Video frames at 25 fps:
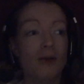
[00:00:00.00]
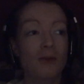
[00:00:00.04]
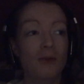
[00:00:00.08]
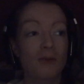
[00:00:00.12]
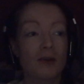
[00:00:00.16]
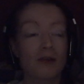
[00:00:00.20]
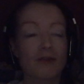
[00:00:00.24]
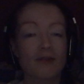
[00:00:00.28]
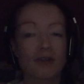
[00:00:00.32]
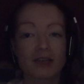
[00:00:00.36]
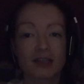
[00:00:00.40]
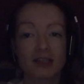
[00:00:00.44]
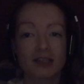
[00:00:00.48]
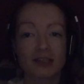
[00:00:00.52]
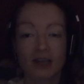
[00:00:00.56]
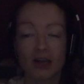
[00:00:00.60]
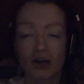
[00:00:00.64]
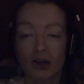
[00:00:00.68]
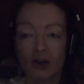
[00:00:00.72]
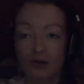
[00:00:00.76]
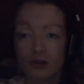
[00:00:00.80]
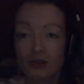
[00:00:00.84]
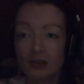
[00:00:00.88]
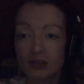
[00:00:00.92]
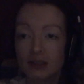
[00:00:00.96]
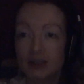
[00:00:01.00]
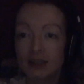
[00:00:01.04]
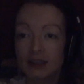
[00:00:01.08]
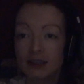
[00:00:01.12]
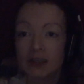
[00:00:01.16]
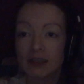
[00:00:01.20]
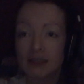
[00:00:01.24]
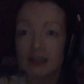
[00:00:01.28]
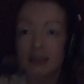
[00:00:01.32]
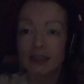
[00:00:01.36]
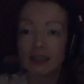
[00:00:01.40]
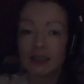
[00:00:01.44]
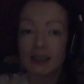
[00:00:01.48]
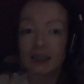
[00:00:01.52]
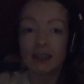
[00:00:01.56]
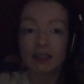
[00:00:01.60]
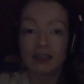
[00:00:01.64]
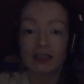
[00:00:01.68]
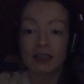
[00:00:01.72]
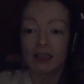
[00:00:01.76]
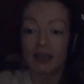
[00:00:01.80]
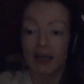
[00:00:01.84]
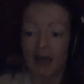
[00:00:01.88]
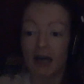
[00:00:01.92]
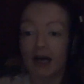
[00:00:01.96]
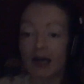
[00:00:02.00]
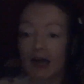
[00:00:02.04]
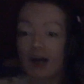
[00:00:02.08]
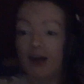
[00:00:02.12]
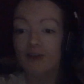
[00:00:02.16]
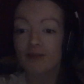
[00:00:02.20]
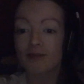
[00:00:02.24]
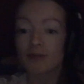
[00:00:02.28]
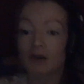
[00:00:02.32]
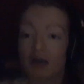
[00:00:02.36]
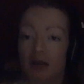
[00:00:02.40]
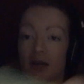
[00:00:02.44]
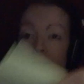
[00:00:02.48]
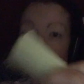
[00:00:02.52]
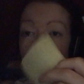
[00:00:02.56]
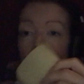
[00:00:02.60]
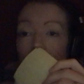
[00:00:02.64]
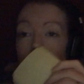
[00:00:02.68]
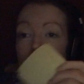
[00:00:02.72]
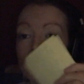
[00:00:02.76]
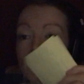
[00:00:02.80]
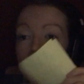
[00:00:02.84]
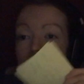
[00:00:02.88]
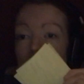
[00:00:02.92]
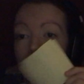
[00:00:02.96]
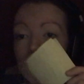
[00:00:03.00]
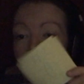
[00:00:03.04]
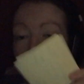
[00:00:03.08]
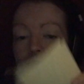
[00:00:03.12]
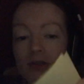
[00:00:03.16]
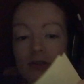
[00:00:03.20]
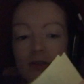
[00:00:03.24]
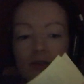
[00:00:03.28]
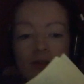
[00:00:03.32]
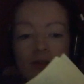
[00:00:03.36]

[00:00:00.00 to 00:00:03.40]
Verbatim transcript: we're ready to go. I have my post-it notes